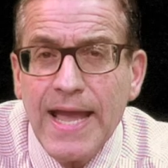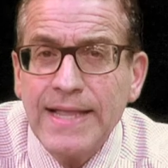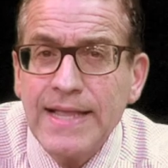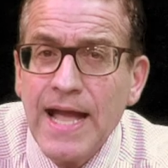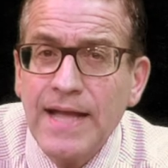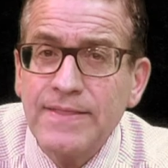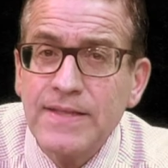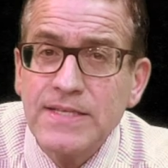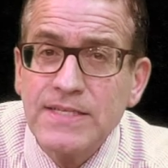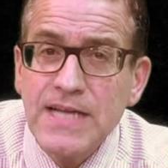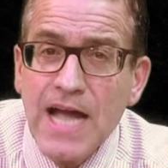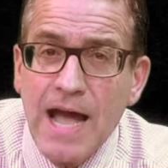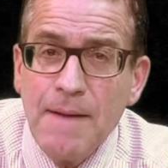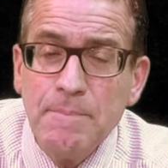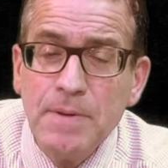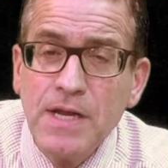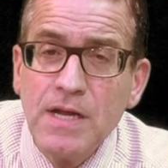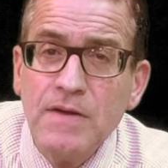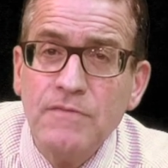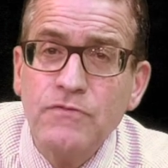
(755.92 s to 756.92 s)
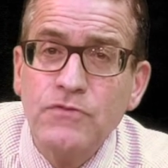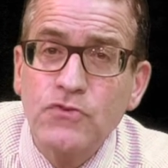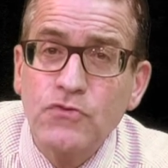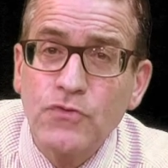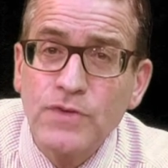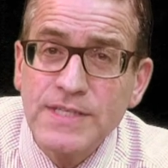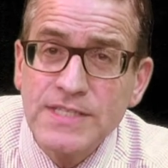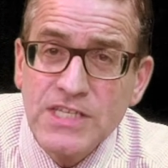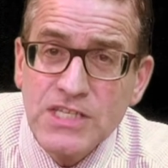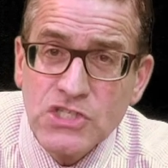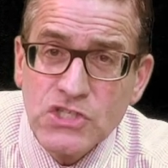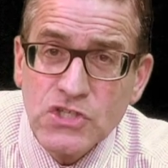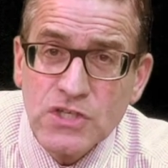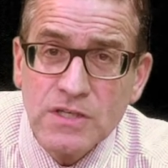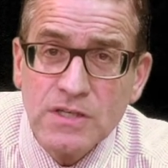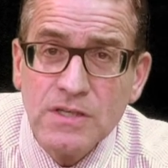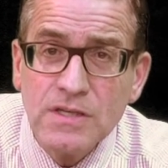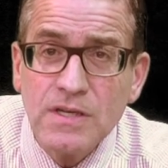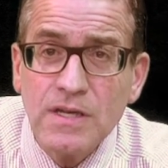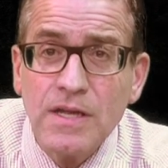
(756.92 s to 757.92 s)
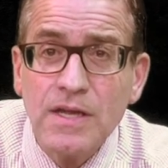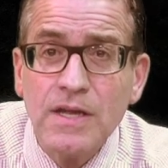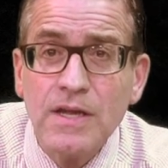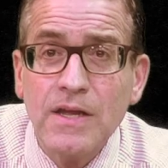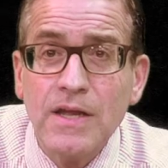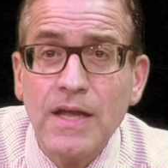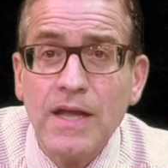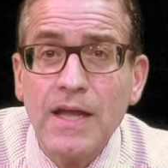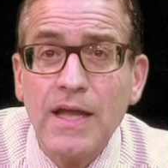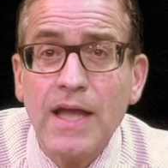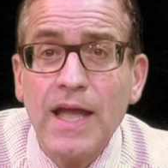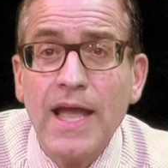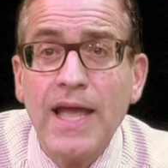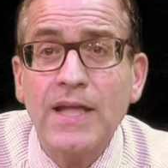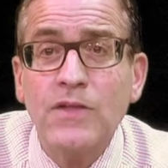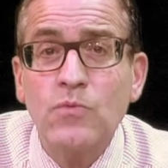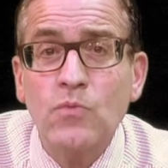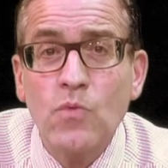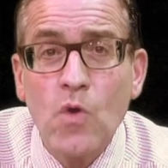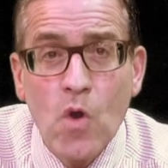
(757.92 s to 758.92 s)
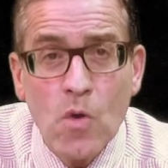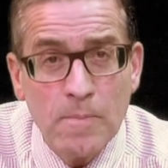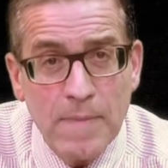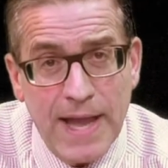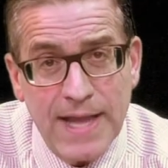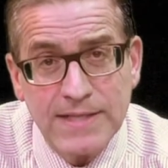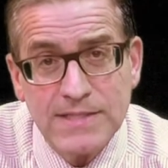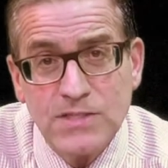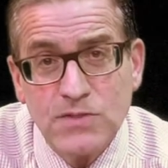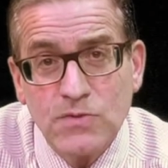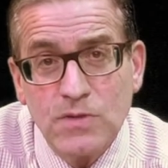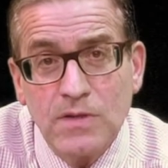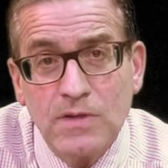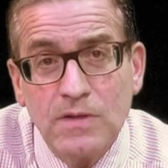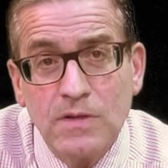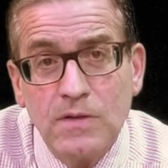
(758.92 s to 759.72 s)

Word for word: And on the topic of tradition and romance,